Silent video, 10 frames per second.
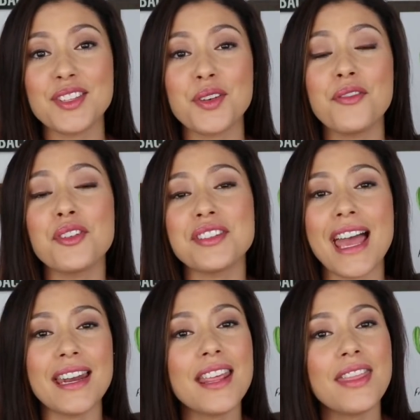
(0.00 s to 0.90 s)
So if there's
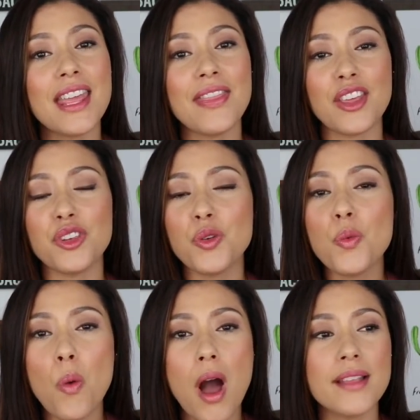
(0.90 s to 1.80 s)
anything that you
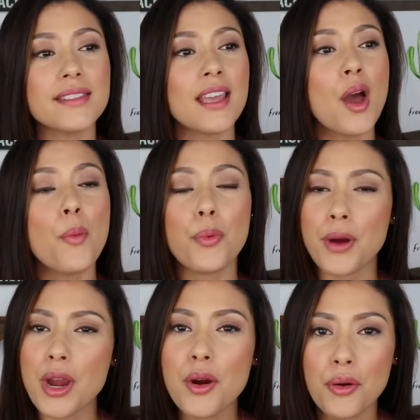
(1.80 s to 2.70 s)
want
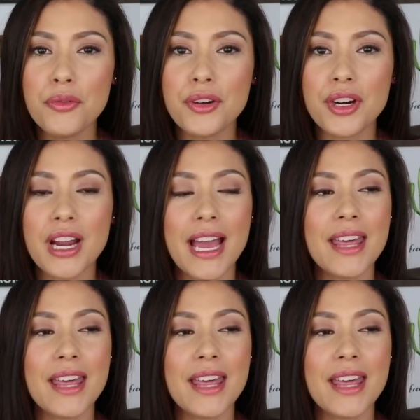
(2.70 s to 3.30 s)
prayer over,